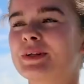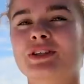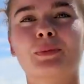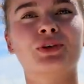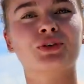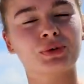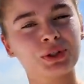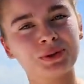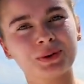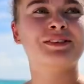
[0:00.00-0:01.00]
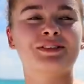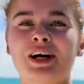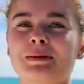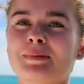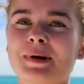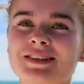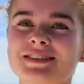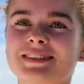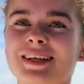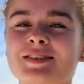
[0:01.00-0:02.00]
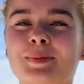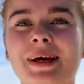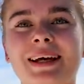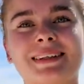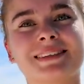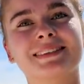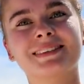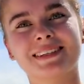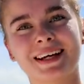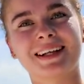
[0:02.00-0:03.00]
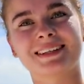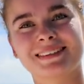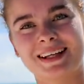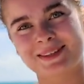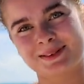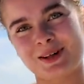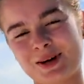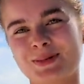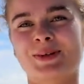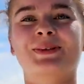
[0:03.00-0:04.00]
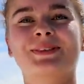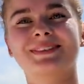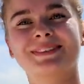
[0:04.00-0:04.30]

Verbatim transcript: be someone's crew for a couple of months, that's the plan. And I uh, hope so.